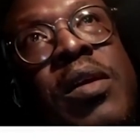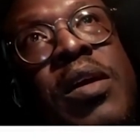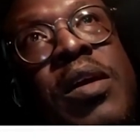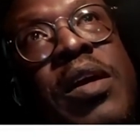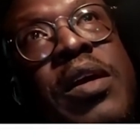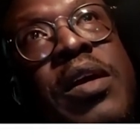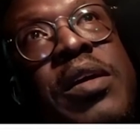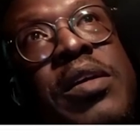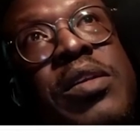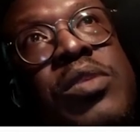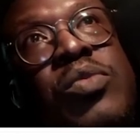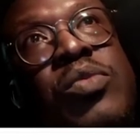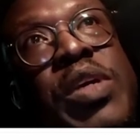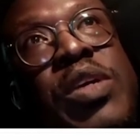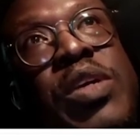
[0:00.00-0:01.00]

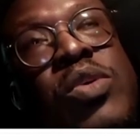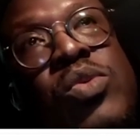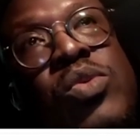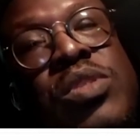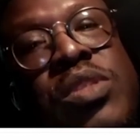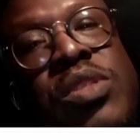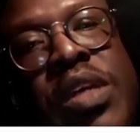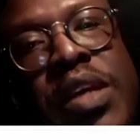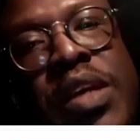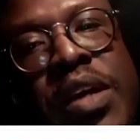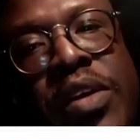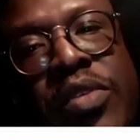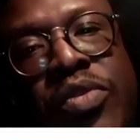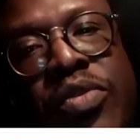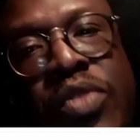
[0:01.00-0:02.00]
And we use
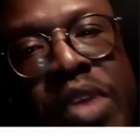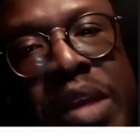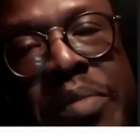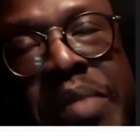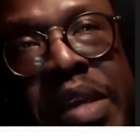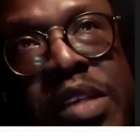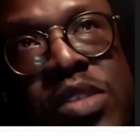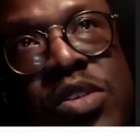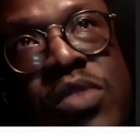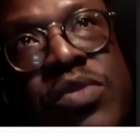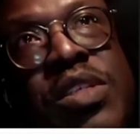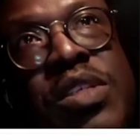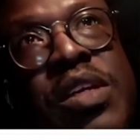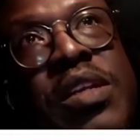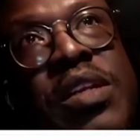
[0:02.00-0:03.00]
uh, three means of
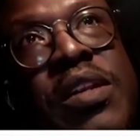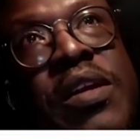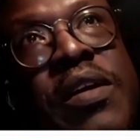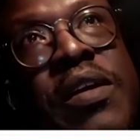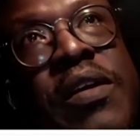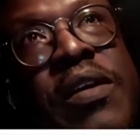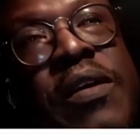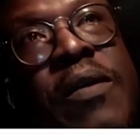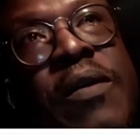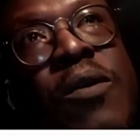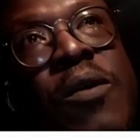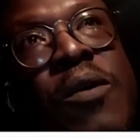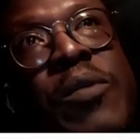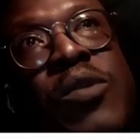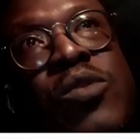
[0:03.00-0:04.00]
sending the, the
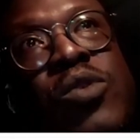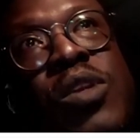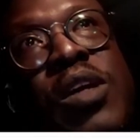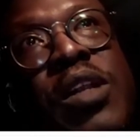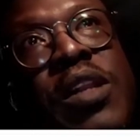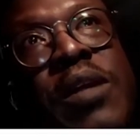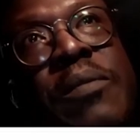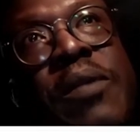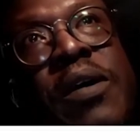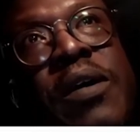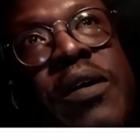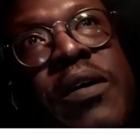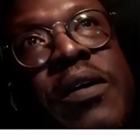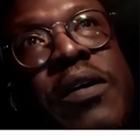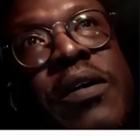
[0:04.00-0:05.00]
copy to the
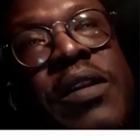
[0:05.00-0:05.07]
Labor,